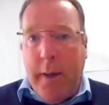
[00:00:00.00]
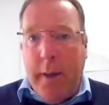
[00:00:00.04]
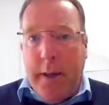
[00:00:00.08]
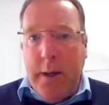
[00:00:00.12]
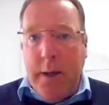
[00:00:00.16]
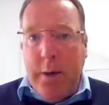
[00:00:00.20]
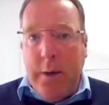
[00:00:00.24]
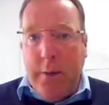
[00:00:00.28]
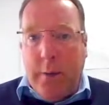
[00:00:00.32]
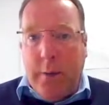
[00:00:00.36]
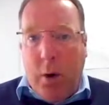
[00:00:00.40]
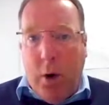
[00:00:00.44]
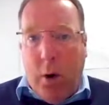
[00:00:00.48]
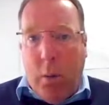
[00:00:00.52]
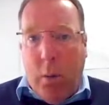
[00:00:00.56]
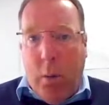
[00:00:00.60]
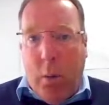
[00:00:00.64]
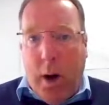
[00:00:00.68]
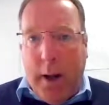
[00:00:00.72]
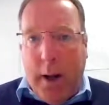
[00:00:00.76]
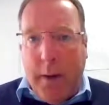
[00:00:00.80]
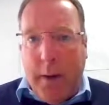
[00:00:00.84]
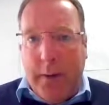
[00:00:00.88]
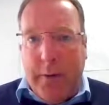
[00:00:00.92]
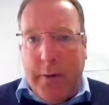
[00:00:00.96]
And then you've got
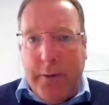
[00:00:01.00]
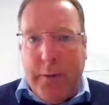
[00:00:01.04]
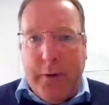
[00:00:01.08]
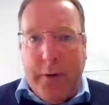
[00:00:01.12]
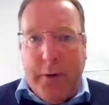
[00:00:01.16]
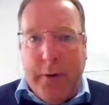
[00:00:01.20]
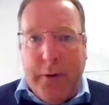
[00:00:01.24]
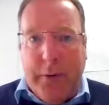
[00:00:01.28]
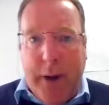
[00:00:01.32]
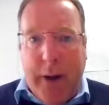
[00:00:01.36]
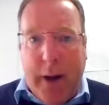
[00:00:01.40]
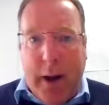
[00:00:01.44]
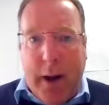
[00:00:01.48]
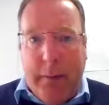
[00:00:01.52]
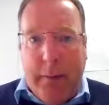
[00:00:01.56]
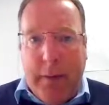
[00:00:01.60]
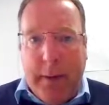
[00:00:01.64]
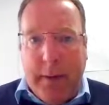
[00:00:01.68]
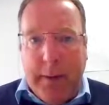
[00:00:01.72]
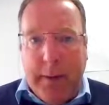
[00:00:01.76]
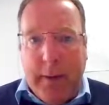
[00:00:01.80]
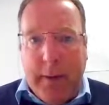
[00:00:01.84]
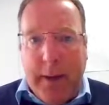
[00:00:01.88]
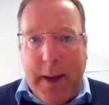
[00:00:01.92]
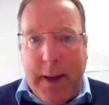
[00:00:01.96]
one to the south
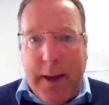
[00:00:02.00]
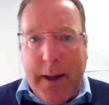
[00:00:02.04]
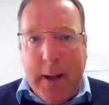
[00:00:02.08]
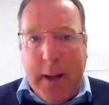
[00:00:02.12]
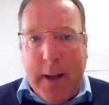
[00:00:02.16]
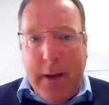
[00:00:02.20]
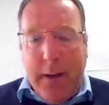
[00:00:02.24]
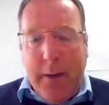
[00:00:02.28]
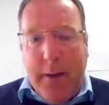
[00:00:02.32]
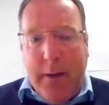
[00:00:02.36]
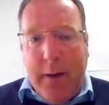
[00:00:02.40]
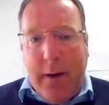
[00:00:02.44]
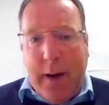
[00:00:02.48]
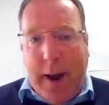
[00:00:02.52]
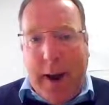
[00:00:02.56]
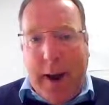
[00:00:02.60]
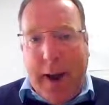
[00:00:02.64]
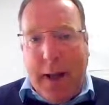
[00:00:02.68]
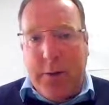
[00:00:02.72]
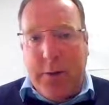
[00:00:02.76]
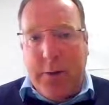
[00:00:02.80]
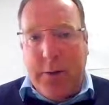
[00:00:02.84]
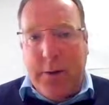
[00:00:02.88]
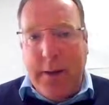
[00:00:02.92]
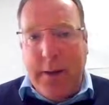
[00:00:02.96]
under the lake that
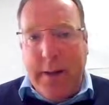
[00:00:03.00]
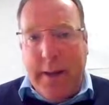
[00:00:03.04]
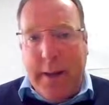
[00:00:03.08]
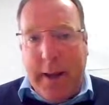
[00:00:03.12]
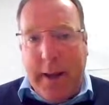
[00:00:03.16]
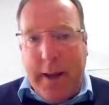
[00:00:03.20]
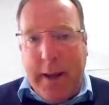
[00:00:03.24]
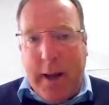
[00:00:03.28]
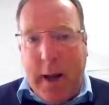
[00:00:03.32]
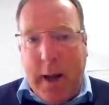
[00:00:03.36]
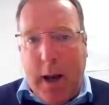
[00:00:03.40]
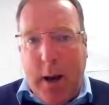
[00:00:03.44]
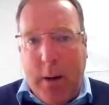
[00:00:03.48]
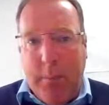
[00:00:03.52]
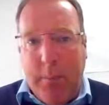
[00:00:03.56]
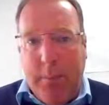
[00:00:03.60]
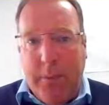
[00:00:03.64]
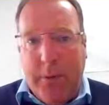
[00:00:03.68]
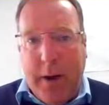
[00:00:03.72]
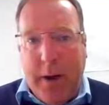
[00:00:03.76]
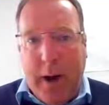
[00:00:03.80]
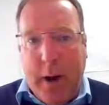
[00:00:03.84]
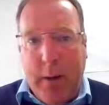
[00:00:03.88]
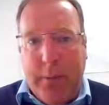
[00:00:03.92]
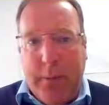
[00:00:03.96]
actually then
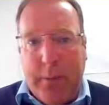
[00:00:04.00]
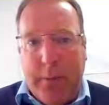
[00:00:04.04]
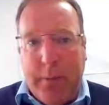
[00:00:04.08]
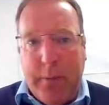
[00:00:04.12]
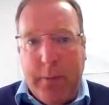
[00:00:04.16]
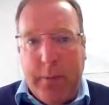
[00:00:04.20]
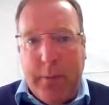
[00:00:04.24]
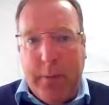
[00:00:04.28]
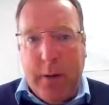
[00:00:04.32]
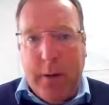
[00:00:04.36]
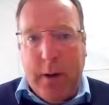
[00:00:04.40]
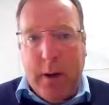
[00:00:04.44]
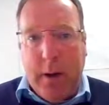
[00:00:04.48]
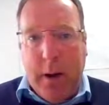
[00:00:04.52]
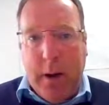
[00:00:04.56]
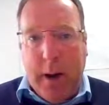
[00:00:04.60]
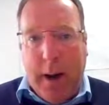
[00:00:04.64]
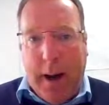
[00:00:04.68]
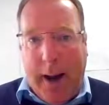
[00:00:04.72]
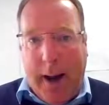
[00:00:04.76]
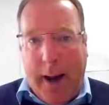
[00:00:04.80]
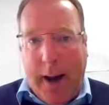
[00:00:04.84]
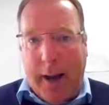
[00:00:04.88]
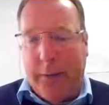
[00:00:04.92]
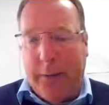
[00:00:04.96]
comes up
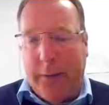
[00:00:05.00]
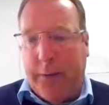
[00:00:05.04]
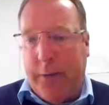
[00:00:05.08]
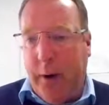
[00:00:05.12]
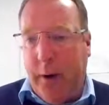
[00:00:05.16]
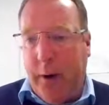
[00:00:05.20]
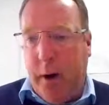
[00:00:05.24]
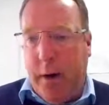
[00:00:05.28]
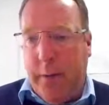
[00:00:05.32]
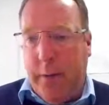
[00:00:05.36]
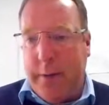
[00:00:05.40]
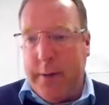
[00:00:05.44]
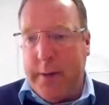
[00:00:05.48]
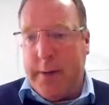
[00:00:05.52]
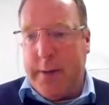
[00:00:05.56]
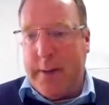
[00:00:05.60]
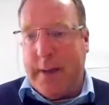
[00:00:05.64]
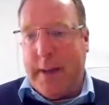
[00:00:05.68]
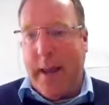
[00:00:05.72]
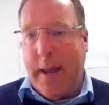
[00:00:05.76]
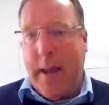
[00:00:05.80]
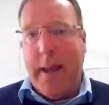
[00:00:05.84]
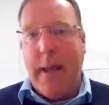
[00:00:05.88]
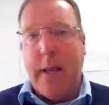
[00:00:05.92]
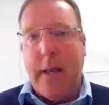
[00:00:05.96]
at surface
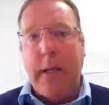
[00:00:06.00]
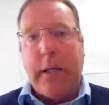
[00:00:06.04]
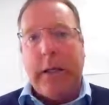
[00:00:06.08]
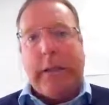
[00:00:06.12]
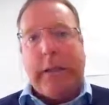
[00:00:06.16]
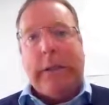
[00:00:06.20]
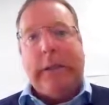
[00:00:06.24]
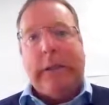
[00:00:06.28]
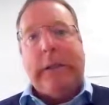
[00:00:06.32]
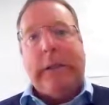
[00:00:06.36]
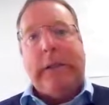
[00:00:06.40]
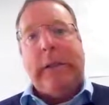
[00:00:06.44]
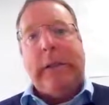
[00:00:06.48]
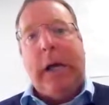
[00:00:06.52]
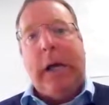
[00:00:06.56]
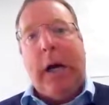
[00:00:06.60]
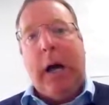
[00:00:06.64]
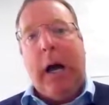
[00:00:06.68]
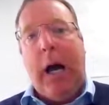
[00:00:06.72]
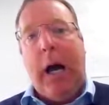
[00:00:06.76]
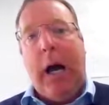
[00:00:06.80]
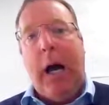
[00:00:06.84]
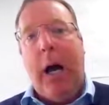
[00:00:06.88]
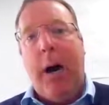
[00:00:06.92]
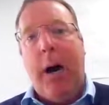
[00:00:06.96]
again
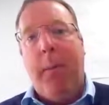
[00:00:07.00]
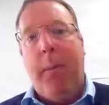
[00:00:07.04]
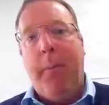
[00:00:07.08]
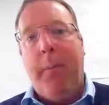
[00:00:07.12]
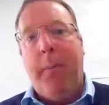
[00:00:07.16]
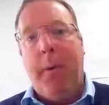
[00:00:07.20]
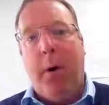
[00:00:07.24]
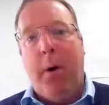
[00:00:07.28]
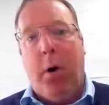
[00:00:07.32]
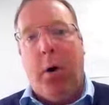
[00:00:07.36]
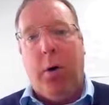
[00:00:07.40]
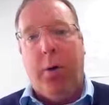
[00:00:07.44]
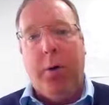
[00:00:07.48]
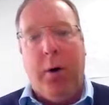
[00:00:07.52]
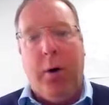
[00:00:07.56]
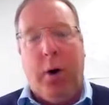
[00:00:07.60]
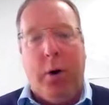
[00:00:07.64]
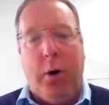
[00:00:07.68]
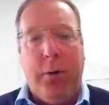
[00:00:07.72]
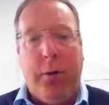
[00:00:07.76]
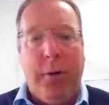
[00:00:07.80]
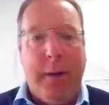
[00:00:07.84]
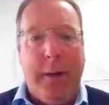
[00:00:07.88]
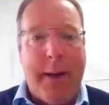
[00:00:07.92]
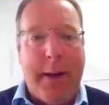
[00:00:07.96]
on
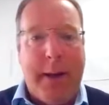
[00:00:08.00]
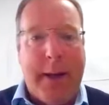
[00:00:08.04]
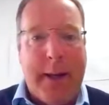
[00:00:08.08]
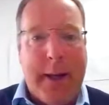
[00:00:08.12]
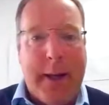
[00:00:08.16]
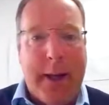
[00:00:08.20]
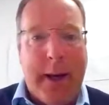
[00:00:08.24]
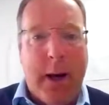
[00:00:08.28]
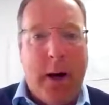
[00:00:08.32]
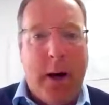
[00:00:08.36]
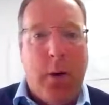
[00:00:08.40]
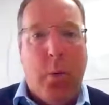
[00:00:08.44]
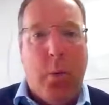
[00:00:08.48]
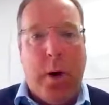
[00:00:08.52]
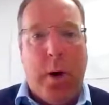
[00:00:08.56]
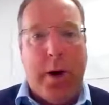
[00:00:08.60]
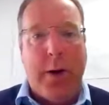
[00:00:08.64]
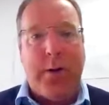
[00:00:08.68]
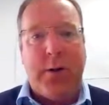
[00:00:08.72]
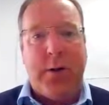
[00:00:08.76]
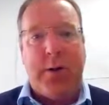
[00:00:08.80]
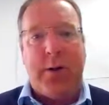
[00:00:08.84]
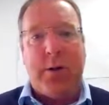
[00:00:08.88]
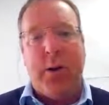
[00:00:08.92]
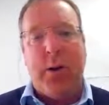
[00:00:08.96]
the
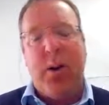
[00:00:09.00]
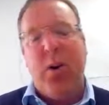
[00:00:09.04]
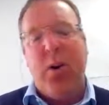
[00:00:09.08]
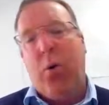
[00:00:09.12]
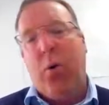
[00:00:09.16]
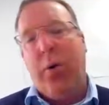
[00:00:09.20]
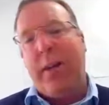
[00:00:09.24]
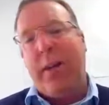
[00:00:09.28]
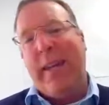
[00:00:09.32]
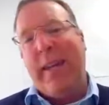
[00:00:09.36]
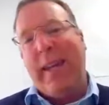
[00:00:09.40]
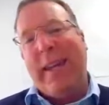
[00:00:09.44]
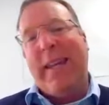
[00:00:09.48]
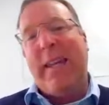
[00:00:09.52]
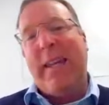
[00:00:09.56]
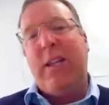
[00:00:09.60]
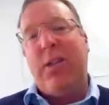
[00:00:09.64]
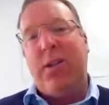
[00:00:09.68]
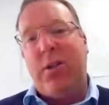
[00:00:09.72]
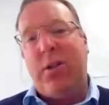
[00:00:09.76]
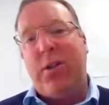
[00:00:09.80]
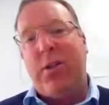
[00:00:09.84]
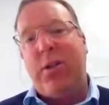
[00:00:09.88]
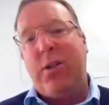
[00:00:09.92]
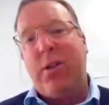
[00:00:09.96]
west or the
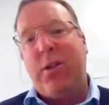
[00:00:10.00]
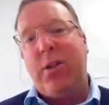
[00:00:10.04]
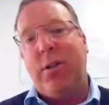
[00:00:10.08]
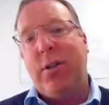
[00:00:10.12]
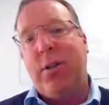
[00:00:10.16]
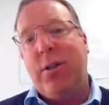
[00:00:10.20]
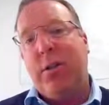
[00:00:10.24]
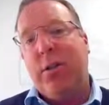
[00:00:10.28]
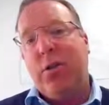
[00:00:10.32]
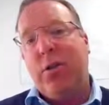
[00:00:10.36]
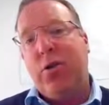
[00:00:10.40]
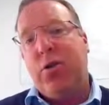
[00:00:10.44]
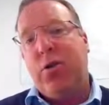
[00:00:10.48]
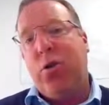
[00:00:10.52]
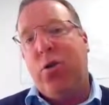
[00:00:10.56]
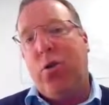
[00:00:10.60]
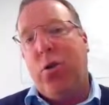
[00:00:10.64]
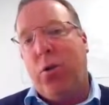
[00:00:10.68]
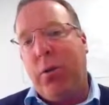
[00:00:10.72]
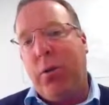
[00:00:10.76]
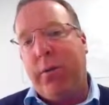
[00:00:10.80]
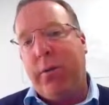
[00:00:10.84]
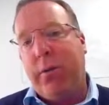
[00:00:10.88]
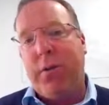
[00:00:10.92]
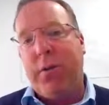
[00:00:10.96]
east
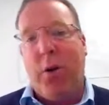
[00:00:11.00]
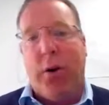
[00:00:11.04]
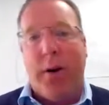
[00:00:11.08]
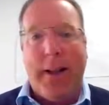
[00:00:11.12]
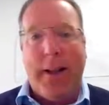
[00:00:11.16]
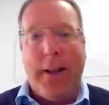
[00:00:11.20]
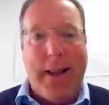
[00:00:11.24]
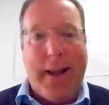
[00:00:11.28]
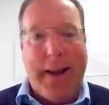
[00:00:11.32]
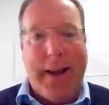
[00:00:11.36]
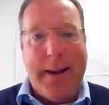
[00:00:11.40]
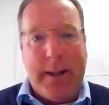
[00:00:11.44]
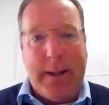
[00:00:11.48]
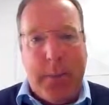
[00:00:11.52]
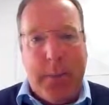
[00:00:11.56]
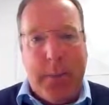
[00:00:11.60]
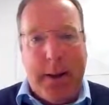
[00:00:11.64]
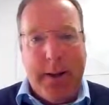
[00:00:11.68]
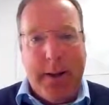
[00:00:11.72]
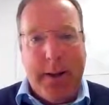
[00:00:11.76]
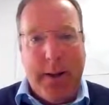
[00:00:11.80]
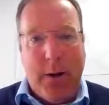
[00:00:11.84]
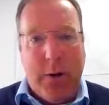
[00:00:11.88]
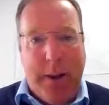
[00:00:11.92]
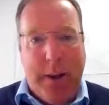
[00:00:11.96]
shore of Dotted Lake,
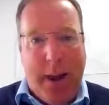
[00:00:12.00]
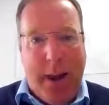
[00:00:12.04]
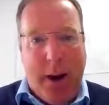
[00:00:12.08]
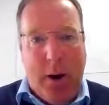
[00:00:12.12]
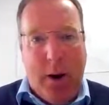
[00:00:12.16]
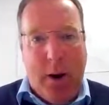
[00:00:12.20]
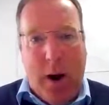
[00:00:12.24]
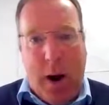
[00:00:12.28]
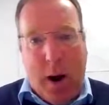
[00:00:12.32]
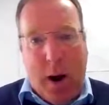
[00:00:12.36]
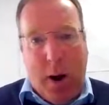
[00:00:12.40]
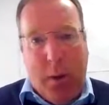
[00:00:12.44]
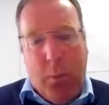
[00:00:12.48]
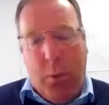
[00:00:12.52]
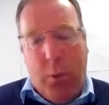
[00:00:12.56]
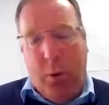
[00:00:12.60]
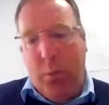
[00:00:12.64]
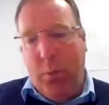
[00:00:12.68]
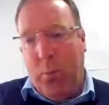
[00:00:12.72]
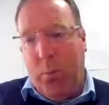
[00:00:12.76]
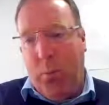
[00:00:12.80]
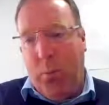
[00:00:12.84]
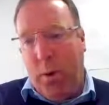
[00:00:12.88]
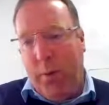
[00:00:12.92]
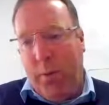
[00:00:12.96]
depending on how up
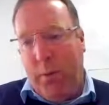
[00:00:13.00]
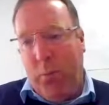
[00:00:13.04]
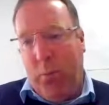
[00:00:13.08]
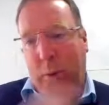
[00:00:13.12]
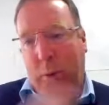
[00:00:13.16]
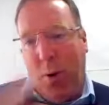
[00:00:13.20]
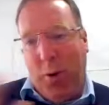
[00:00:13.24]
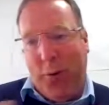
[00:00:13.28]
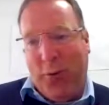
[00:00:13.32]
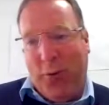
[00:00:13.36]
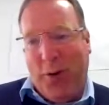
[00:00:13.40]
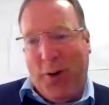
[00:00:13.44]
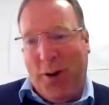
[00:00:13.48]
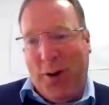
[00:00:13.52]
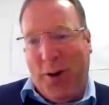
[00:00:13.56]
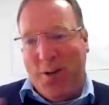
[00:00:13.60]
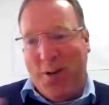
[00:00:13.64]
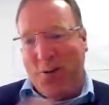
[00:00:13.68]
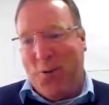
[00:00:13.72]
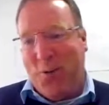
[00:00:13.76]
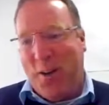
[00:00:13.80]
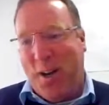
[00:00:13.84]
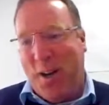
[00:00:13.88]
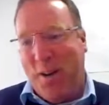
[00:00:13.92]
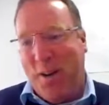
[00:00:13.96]
what
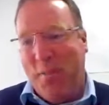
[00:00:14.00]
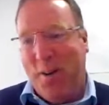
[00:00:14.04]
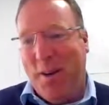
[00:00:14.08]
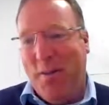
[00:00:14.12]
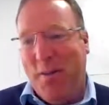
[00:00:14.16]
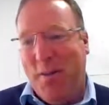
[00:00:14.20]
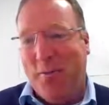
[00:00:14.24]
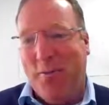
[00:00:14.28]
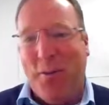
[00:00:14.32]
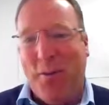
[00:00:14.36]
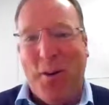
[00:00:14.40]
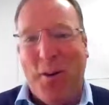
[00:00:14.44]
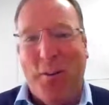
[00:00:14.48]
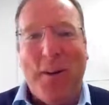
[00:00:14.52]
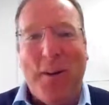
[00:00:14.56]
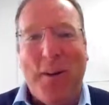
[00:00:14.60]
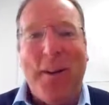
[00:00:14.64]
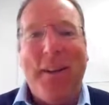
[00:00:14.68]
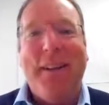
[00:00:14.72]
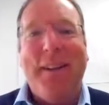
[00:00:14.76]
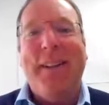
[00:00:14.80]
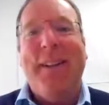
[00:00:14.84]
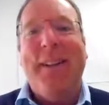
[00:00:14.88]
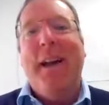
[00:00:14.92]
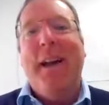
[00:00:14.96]
side you're coming in from.